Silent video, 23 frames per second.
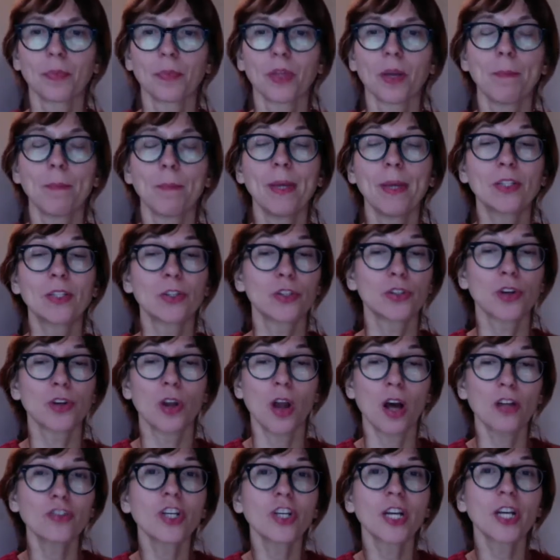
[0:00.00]

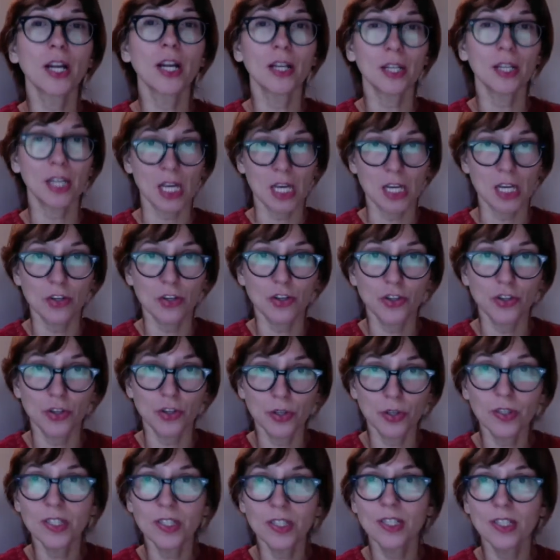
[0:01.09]
methodological
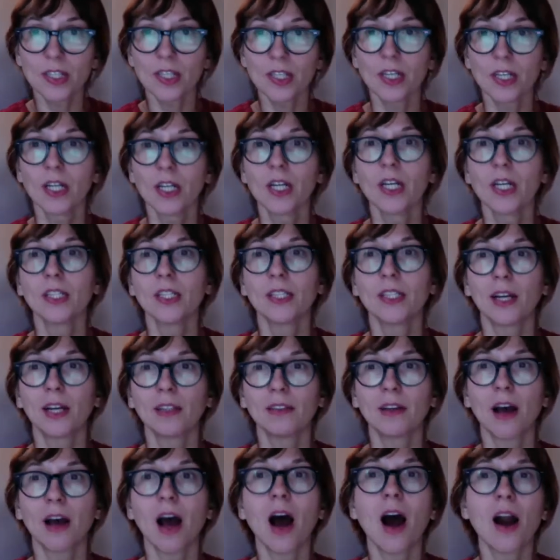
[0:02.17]
issues that
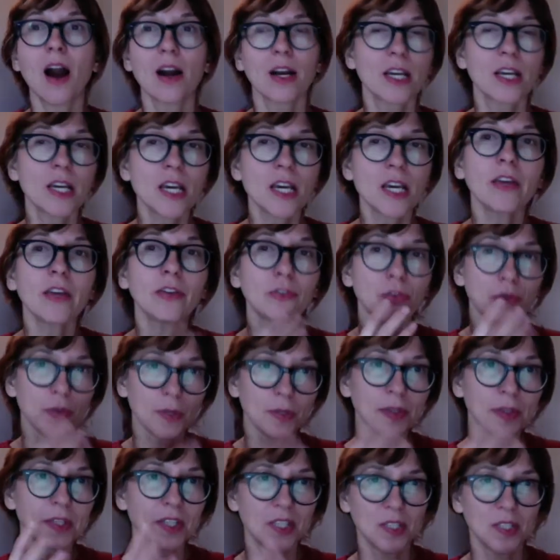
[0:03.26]
are key to the
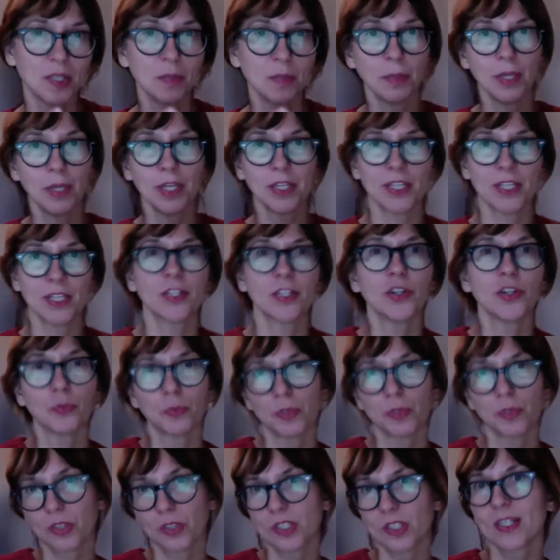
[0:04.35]
discipline that you
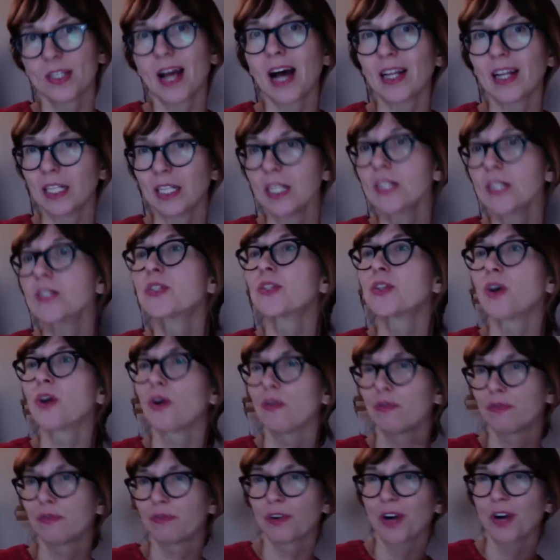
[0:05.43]
would study.
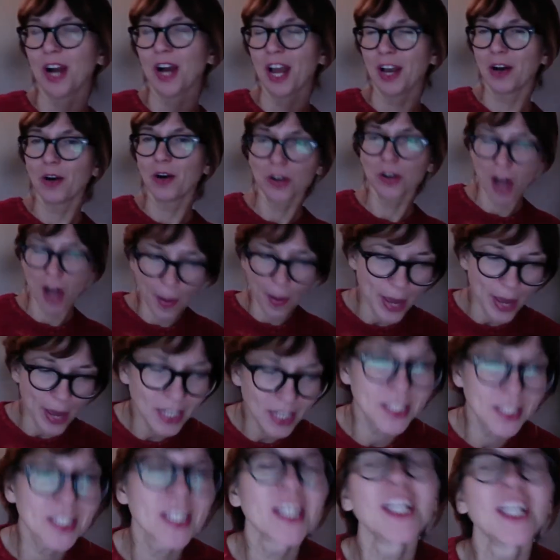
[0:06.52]
So for
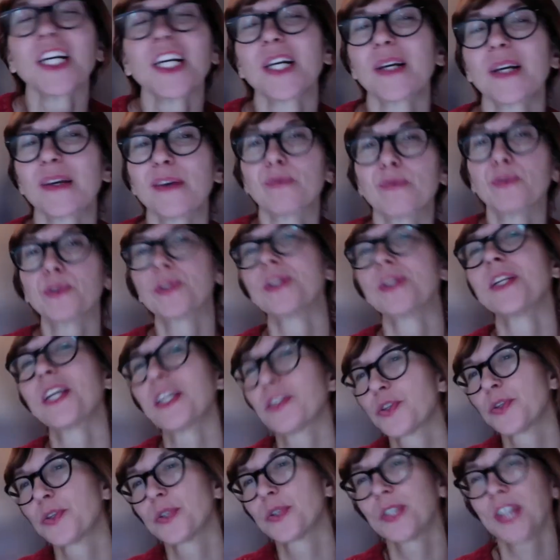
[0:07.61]
economics, you would
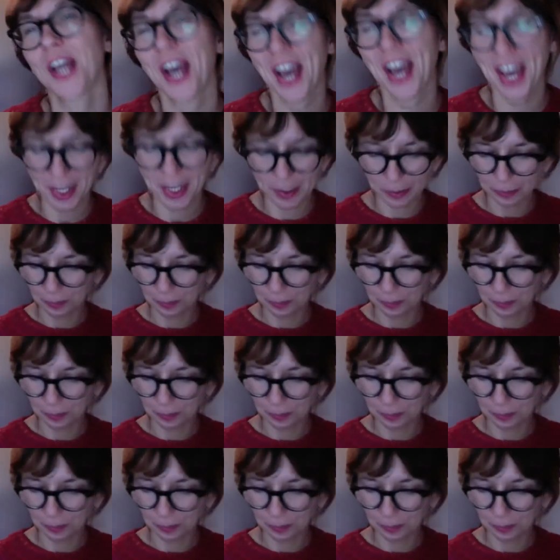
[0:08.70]
need to take